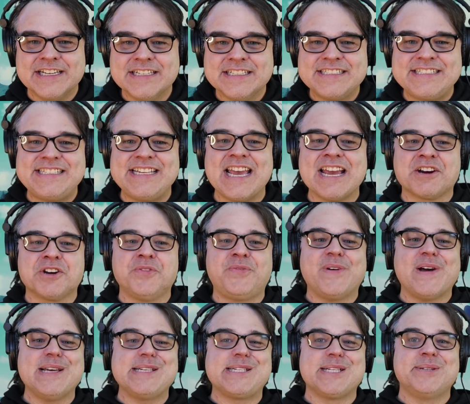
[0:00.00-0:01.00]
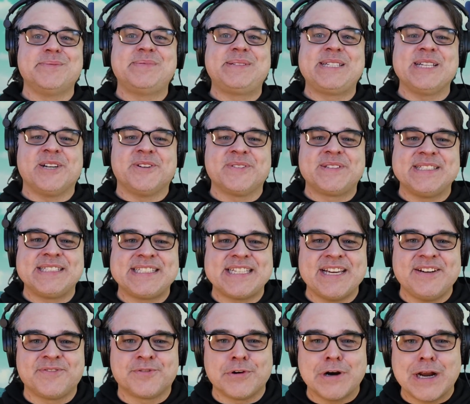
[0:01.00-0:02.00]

sacrificing himself to save